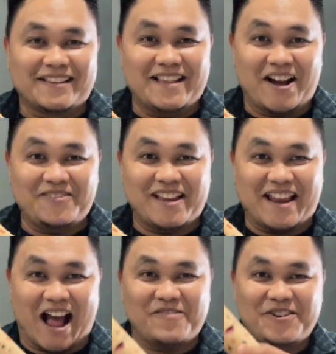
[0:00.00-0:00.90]
Now that
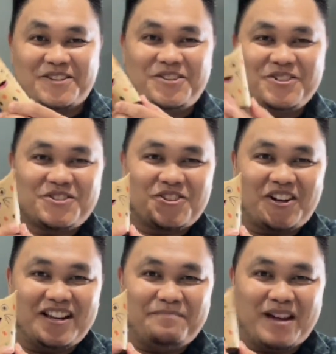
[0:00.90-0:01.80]
our used
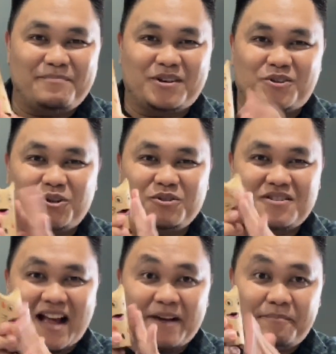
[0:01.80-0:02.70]
toilet paper
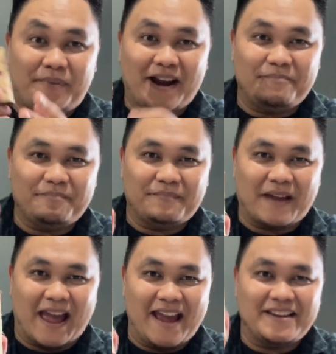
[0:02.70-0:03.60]
rolls are prepped
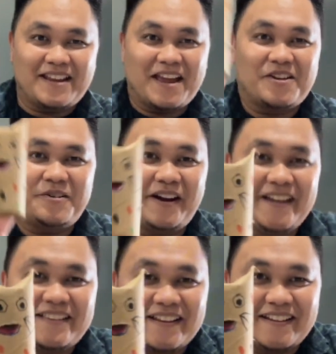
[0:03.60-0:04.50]
and
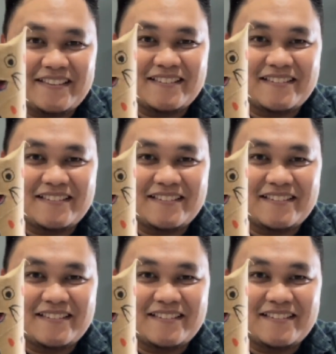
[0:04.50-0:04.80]
decorated,